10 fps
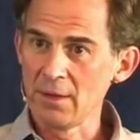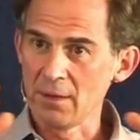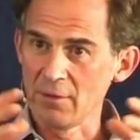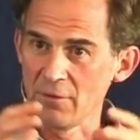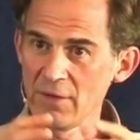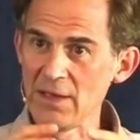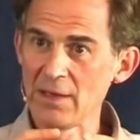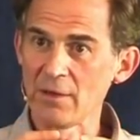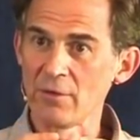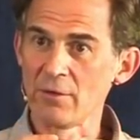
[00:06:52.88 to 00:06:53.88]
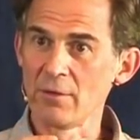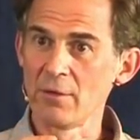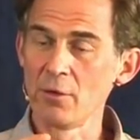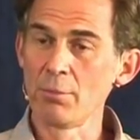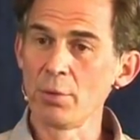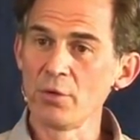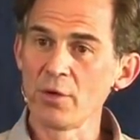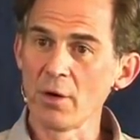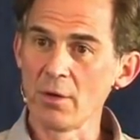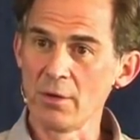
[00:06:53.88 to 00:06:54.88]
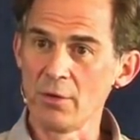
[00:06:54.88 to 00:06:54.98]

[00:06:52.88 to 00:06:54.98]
and feelings. You put on